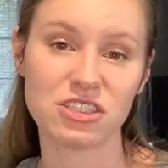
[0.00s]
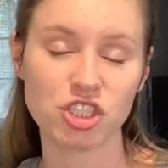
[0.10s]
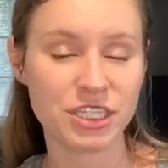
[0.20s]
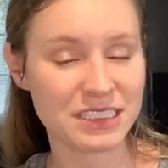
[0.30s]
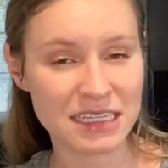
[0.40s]

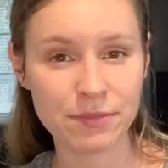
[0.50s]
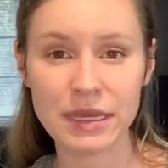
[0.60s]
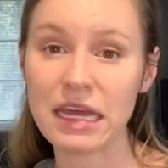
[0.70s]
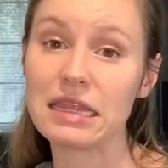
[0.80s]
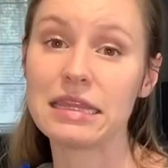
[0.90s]
Cheese can be
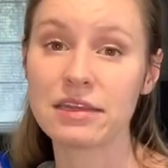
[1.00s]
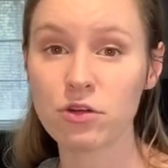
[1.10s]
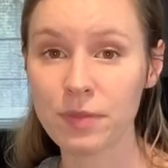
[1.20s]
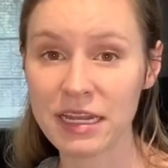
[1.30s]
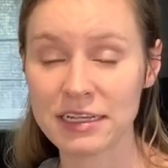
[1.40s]
a little
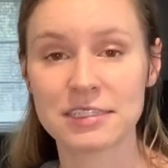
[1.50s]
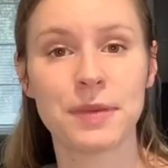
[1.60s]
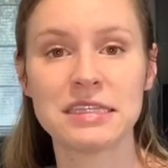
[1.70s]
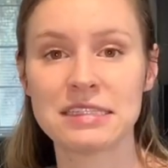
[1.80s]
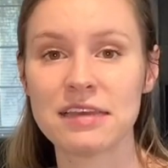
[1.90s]
bit
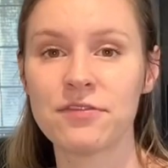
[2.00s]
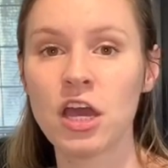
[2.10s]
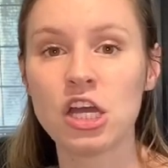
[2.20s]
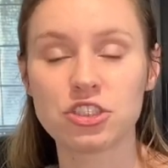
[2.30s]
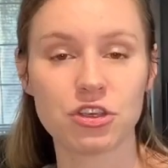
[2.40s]
expensive,
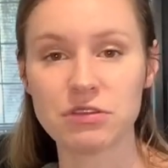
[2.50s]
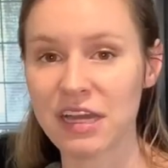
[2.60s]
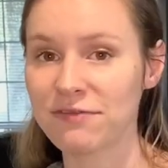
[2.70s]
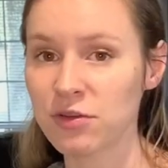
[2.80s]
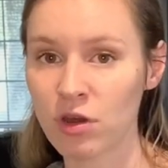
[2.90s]
so you
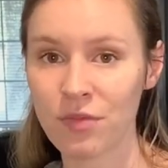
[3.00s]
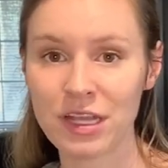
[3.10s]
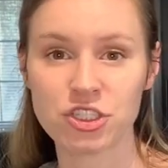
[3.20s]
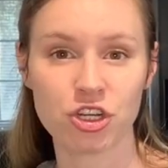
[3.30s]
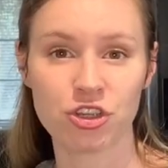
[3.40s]
definitely want to make
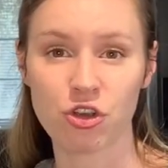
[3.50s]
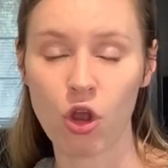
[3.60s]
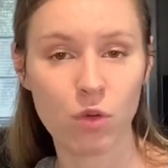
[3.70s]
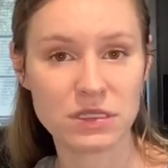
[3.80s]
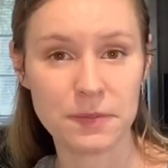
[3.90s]
sure you're
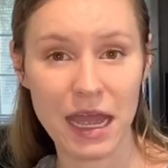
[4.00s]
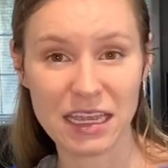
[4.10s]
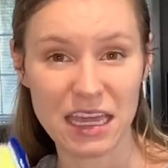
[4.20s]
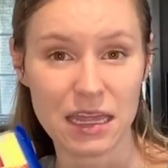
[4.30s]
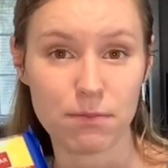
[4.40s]
always buying
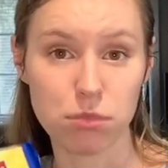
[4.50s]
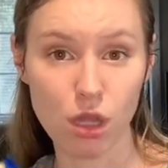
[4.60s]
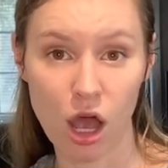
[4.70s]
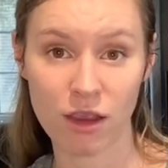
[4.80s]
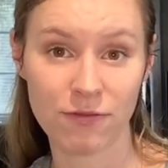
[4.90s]
it in
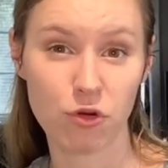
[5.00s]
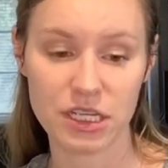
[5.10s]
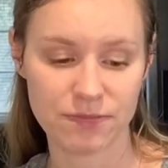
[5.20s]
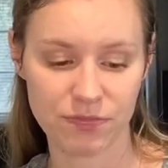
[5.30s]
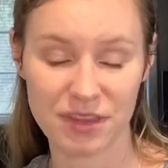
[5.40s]
block form.
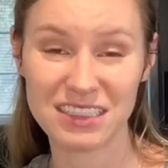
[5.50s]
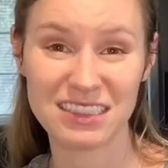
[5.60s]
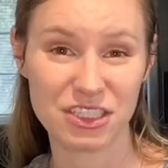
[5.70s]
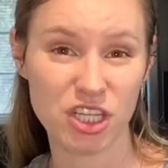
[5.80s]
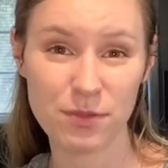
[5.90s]
This is
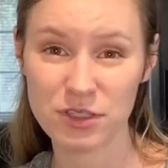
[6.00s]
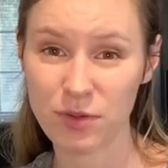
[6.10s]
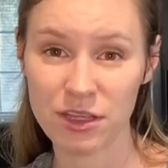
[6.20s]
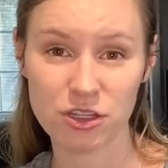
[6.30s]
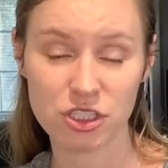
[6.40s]
the cheapest way
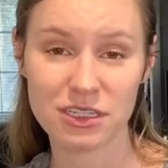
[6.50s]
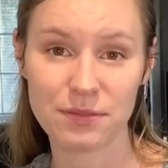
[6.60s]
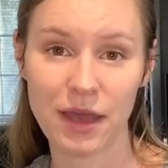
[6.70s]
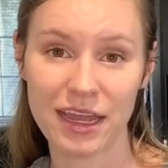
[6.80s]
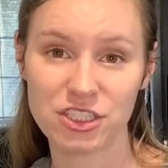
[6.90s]
usually to
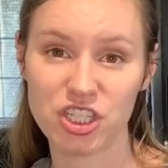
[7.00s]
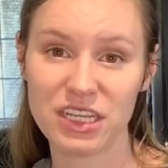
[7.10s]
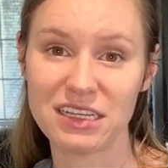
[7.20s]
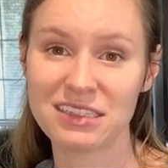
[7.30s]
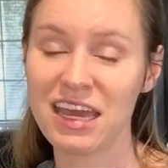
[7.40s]
buy
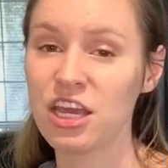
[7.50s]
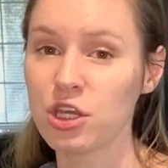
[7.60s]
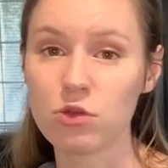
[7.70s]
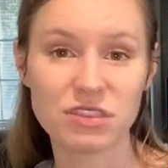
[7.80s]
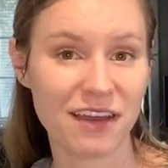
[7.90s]
cheese.
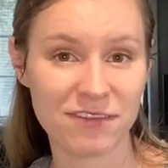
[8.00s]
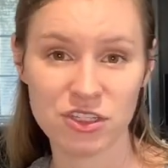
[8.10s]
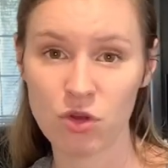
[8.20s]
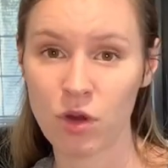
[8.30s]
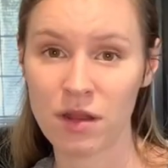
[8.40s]
You definitely
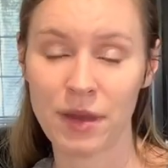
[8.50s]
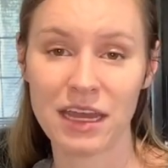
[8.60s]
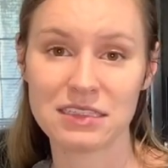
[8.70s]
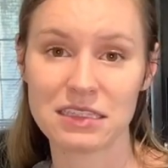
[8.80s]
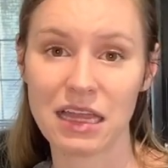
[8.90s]
don't want to buy
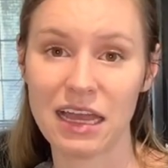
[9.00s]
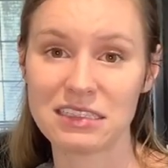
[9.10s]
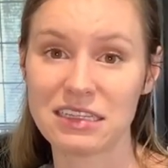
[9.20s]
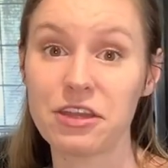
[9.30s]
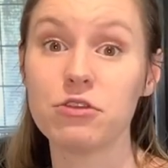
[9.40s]
it
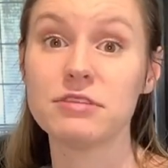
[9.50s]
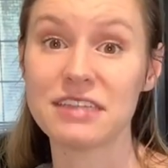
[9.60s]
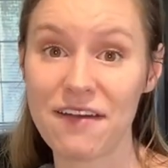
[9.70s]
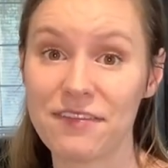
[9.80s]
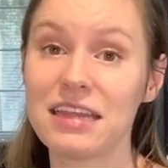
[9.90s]
sliced, and you
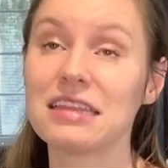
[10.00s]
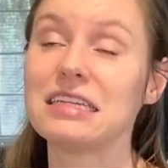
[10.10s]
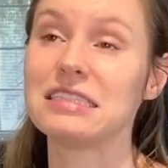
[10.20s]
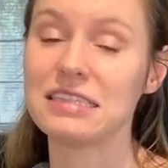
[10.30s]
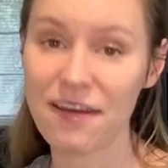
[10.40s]

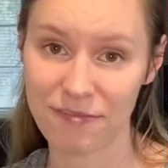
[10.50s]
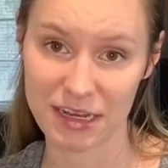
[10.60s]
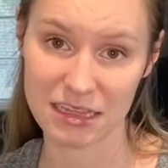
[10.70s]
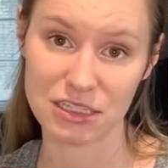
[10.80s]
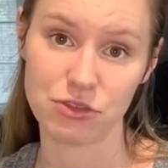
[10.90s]

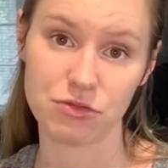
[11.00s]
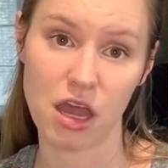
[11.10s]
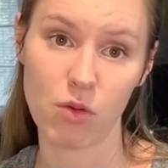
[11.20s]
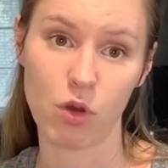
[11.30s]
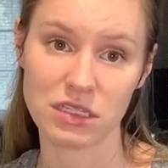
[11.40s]
definitely do
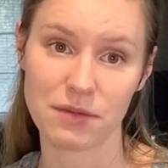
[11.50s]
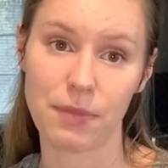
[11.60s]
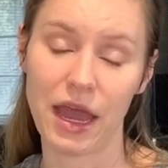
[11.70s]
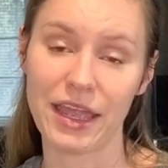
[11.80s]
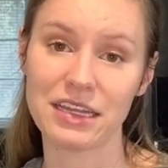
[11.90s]
not want to
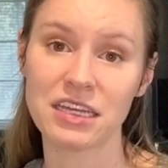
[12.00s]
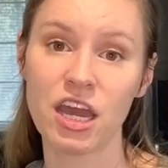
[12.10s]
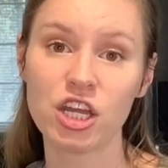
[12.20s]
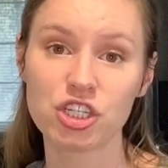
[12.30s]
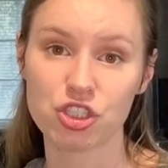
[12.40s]
buy it
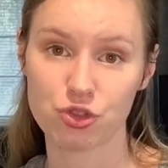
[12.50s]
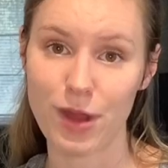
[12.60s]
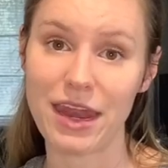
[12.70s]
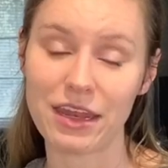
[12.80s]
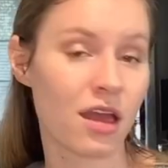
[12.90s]
shredded.